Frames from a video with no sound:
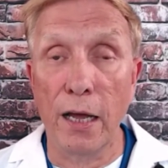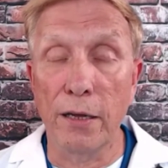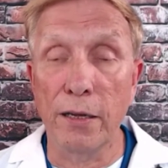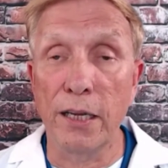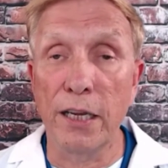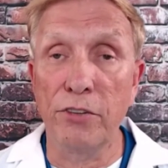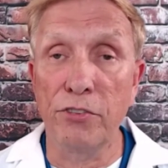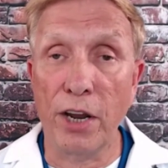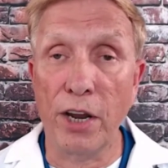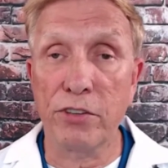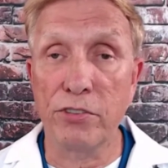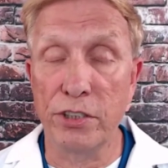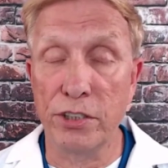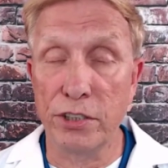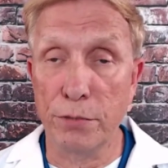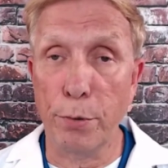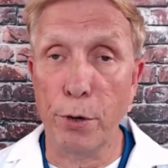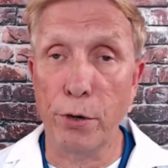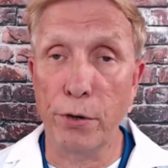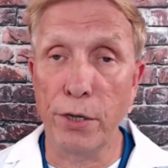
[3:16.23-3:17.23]
injections
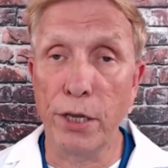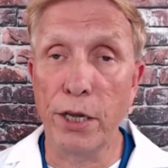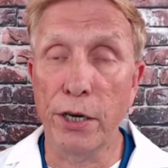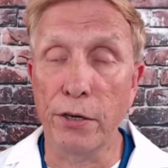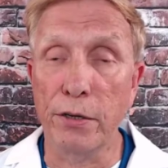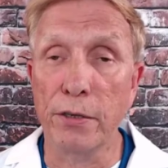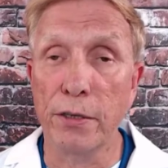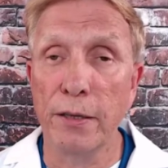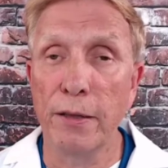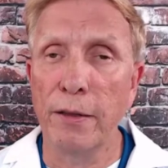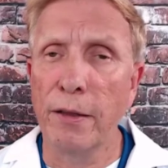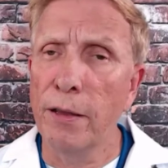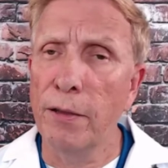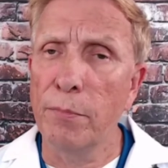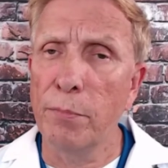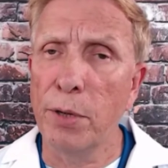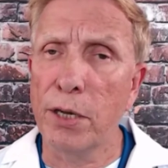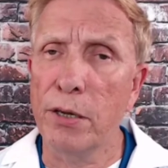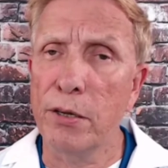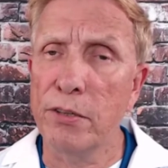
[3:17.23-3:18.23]
per year,
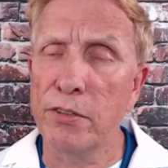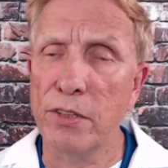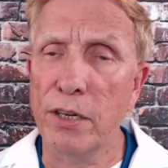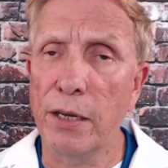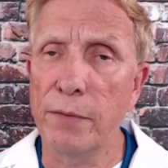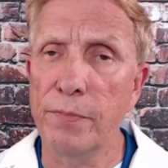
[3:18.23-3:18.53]
because